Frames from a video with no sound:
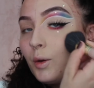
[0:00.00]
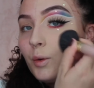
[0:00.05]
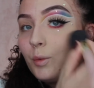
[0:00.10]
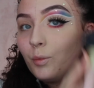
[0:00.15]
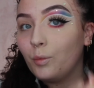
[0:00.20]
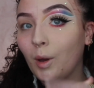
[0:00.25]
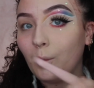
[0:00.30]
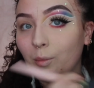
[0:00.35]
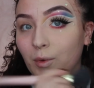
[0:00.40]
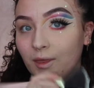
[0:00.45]

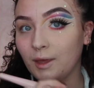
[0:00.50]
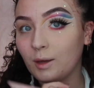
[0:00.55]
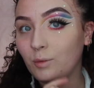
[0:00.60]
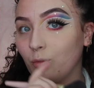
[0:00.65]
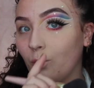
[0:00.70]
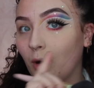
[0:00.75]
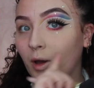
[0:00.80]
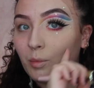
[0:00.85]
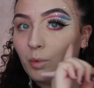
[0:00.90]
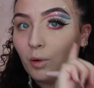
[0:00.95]
when we then
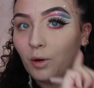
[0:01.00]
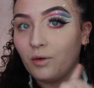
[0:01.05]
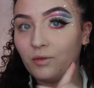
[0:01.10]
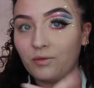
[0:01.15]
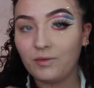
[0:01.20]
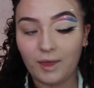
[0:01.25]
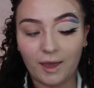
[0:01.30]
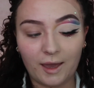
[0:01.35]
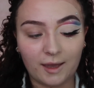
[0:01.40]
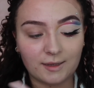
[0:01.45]
wipe off
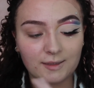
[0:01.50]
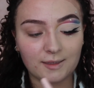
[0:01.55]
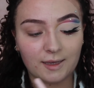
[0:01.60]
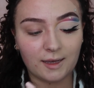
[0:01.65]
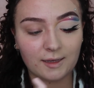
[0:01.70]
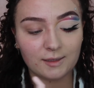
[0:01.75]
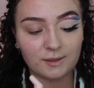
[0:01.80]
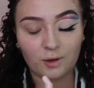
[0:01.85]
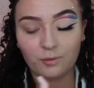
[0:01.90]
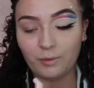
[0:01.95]
the
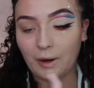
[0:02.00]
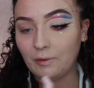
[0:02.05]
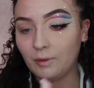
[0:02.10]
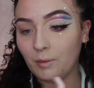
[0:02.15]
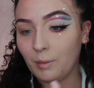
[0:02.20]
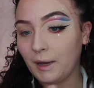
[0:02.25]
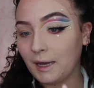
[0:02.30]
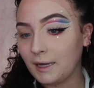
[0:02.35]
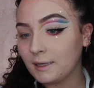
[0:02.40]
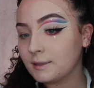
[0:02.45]
excess around the
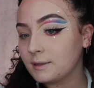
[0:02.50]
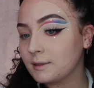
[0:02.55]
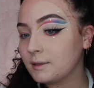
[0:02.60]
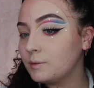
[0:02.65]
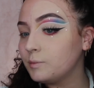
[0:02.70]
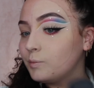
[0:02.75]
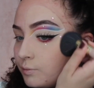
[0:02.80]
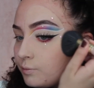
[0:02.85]
mask.